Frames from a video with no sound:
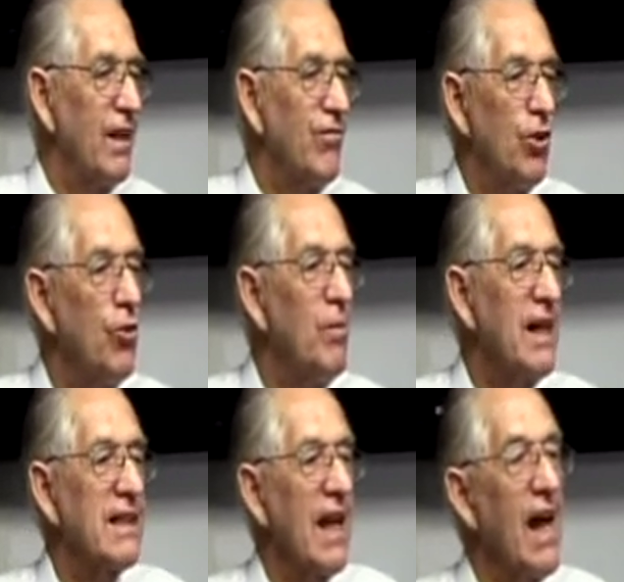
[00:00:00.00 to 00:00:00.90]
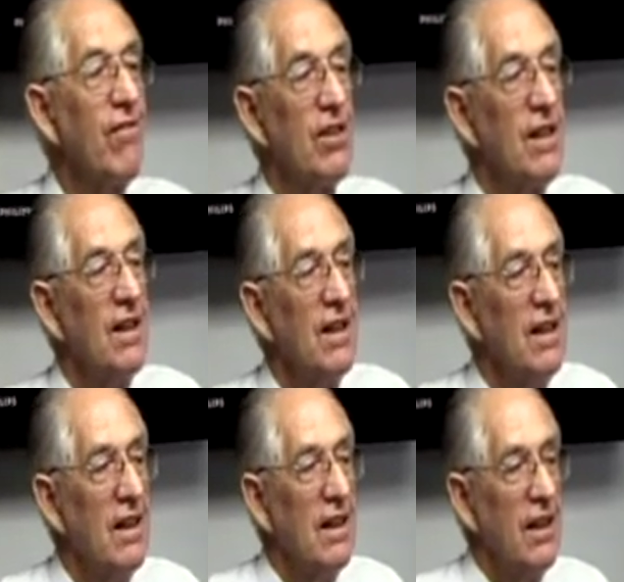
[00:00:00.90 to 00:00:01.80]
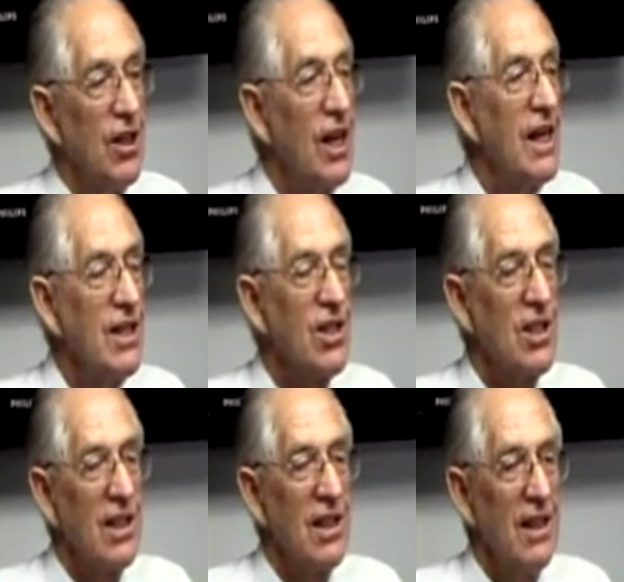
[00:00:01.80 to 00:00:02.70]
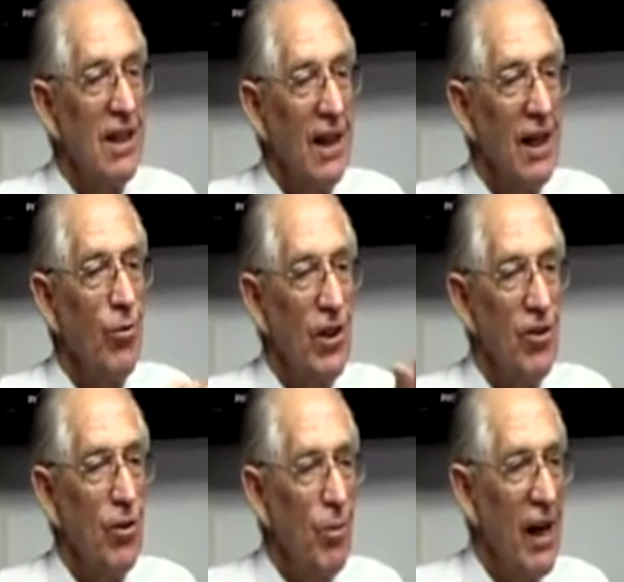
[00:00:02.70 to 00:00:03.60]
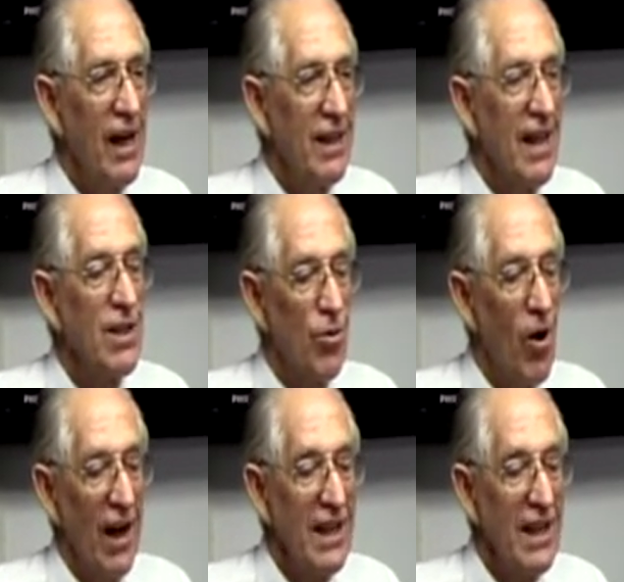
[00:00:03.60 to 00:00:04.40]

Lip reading: If you mix leaven and yeast in with your bread, guess what?